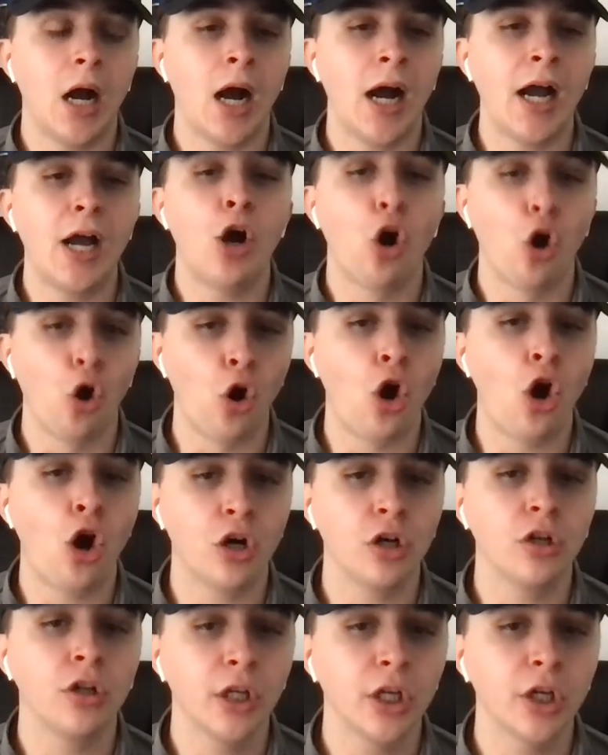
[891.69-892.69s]
I
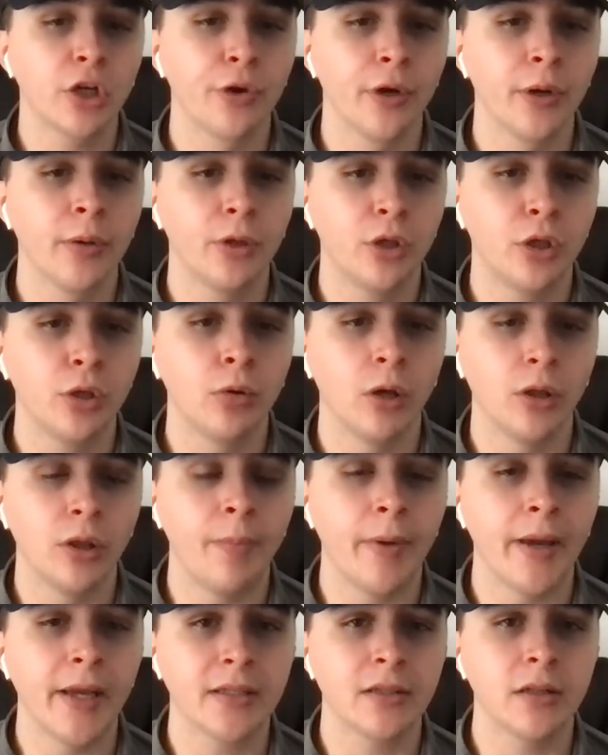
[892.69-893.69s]
wholeheartedly agree with you on the
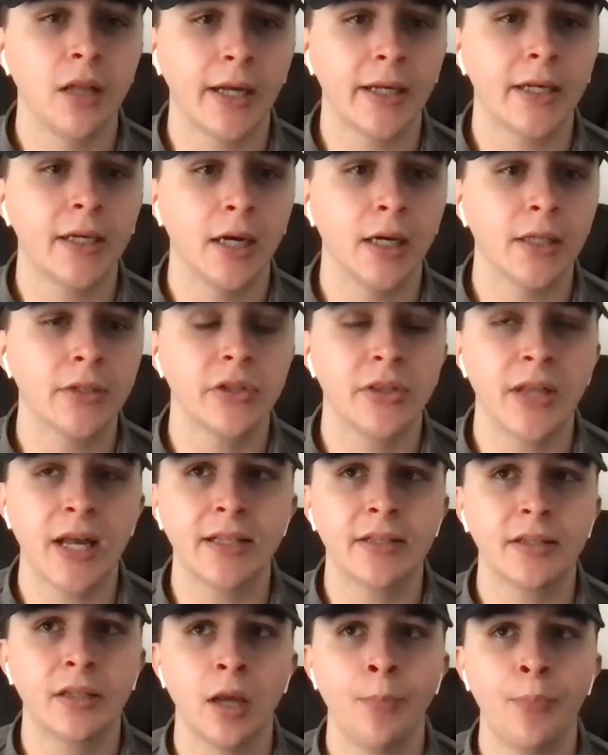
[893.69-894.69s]
baseline cuts.
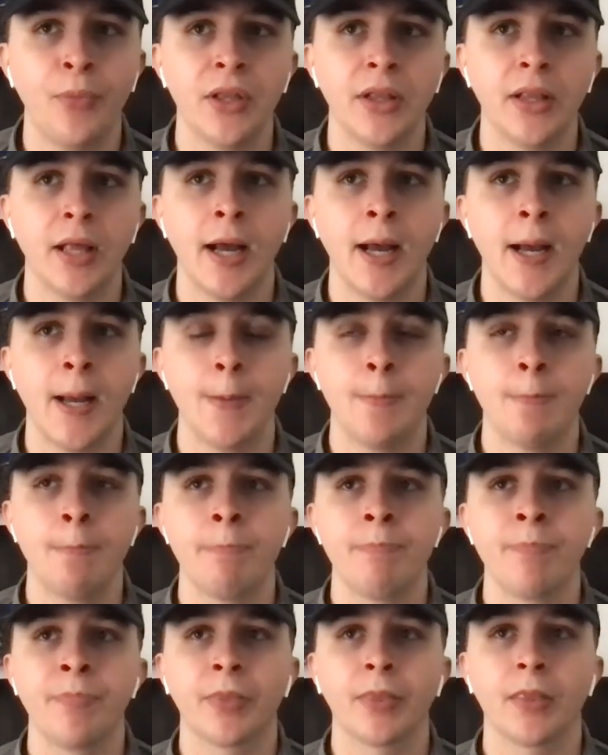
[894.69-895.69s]
That's something that
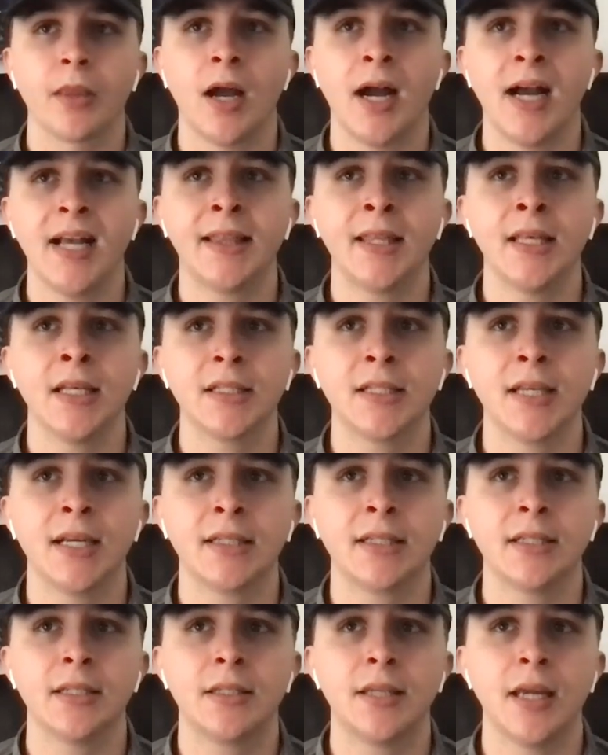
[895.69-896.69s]
I think
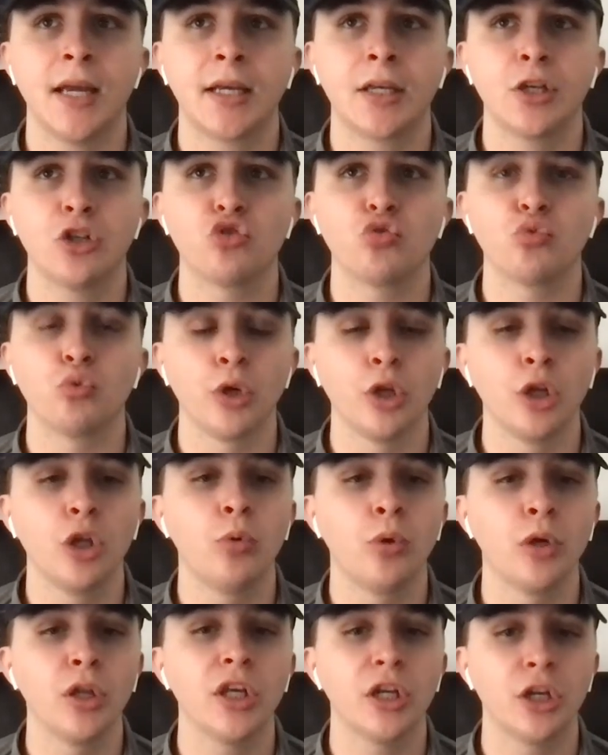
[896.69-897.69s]
Texas Tech is really,
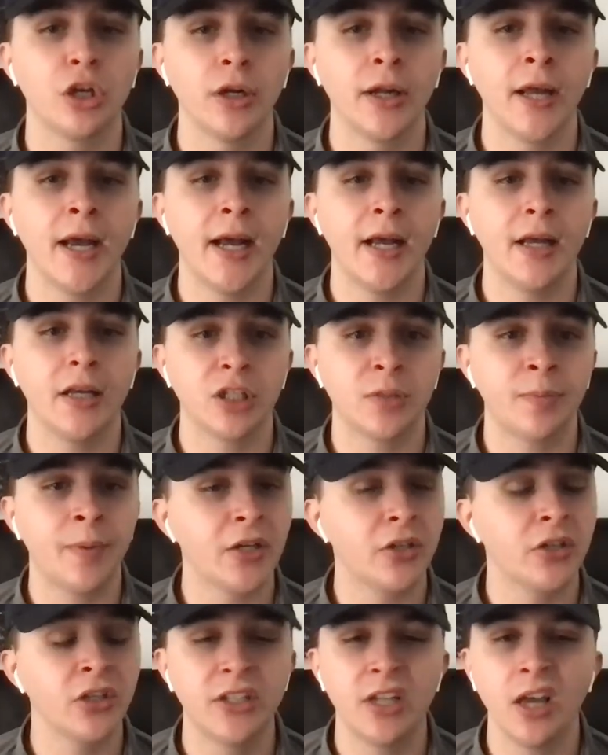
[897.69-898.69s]
really good at,
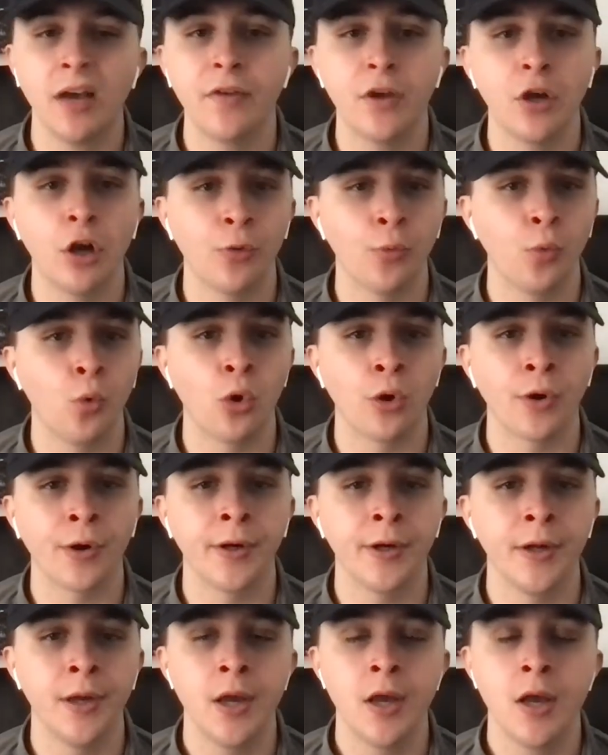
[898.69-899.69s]
especially Devion
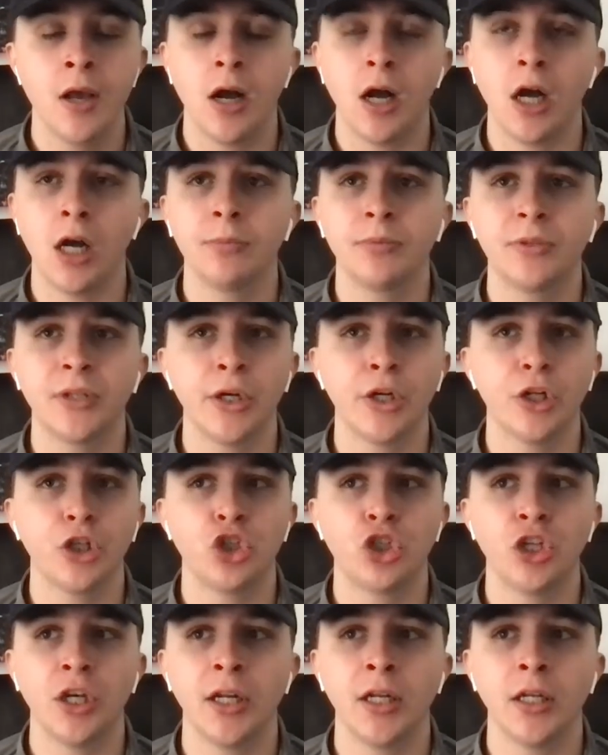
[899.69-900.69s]
Warren, Terrence
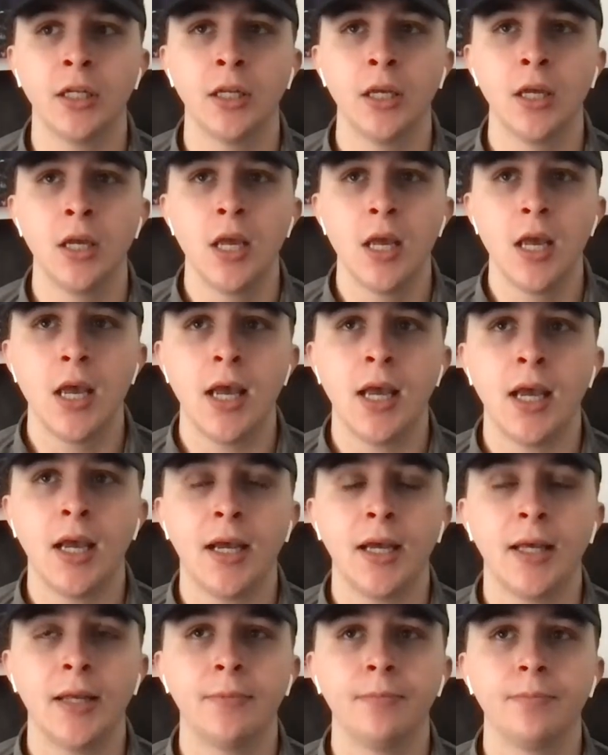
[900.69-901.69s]
Shannon.
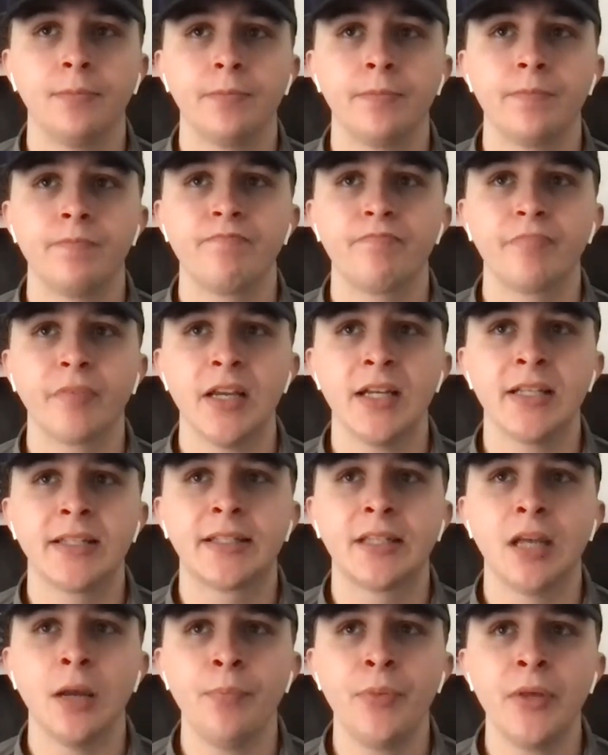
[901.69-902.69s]
And it's
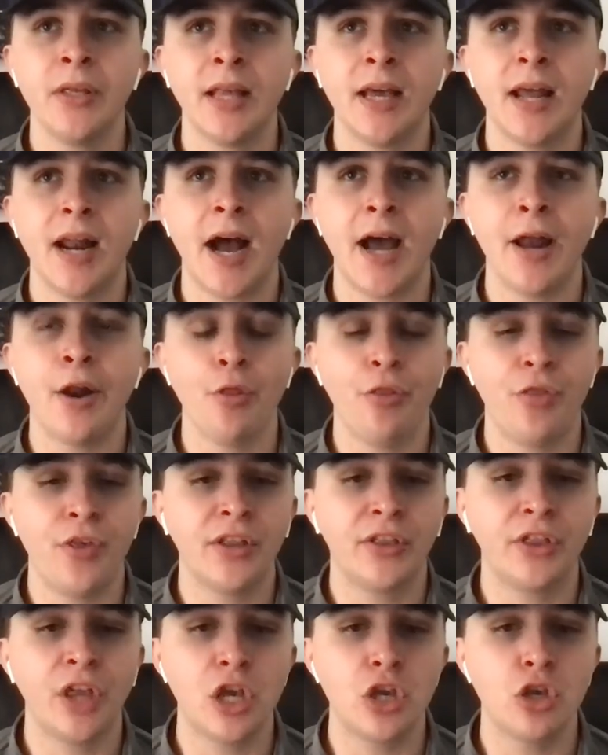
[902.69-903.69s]
something that I don't
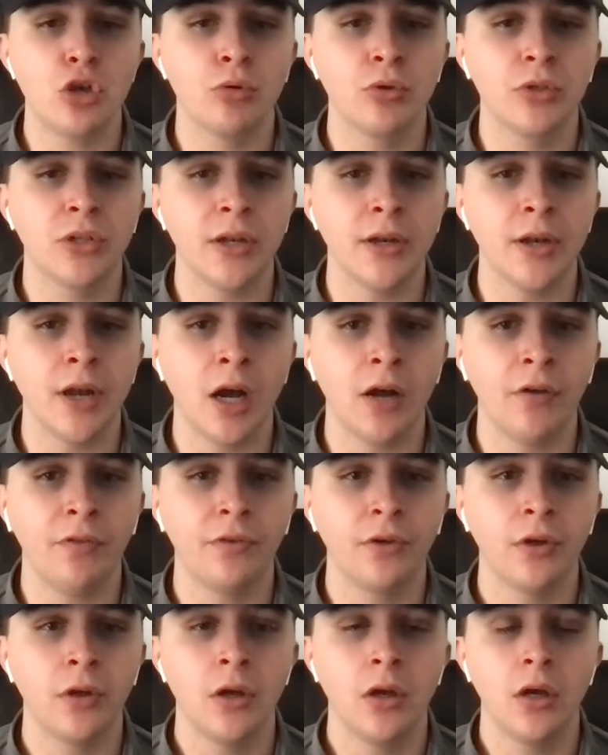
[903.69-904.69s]
think they use enough,
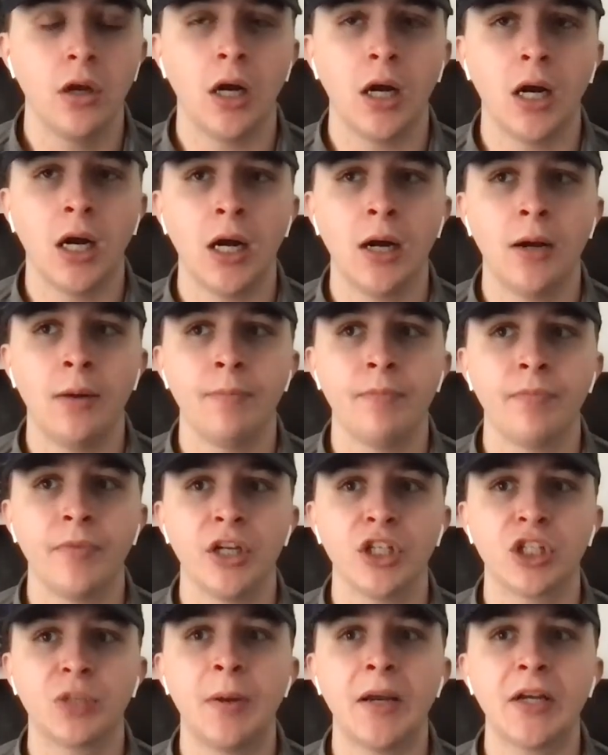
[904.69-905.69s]

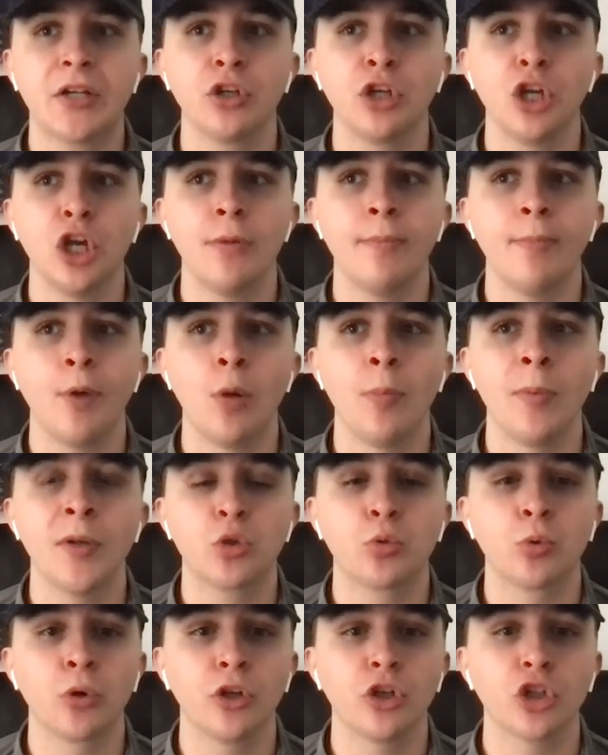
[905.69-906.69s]
especially in
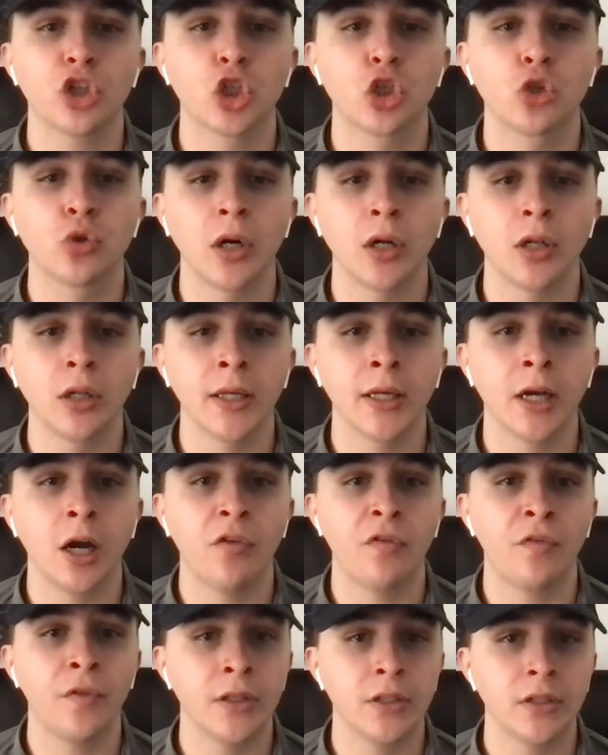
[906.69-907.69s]
moments where they're struggling
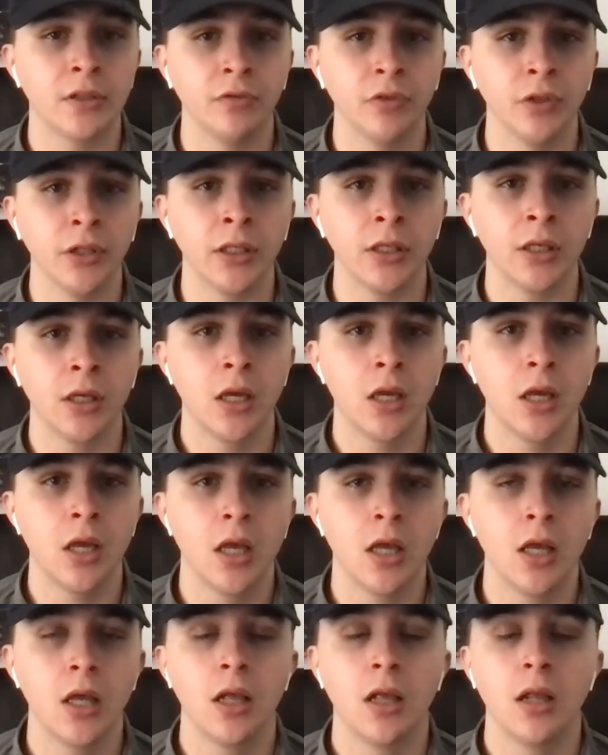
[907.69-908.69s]
offensively.
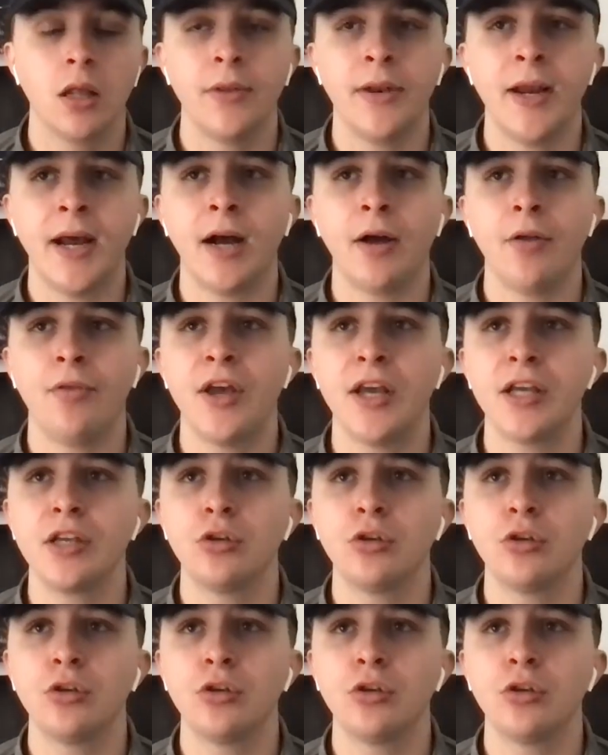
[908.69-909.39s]
Now,